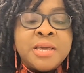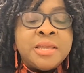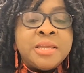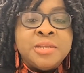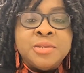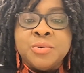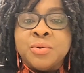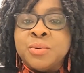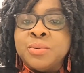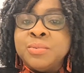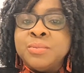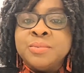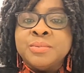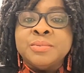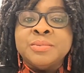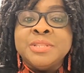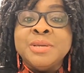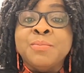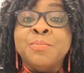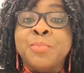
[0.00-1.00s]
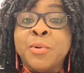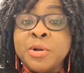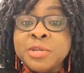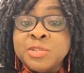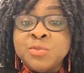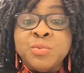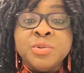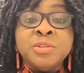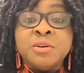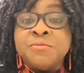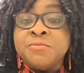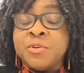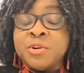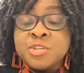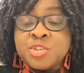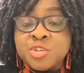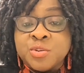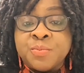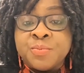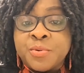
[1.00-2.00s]
you know, the body will not
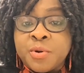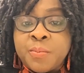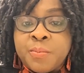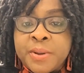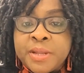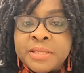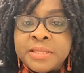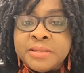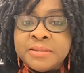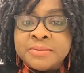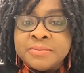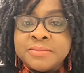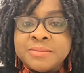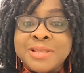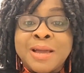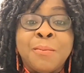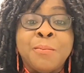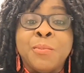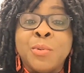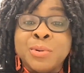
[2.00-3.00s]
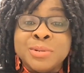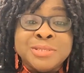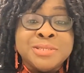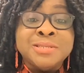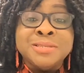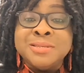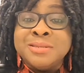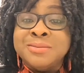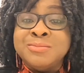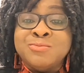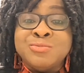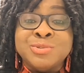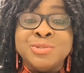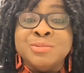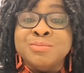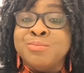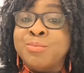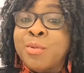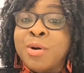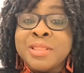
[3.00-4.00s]
function properly. That body will
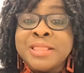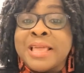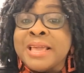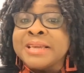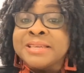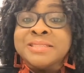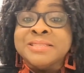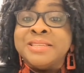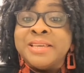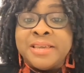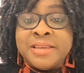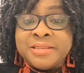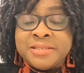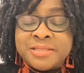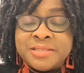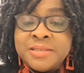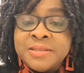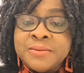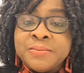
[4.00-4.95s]
be more like dead.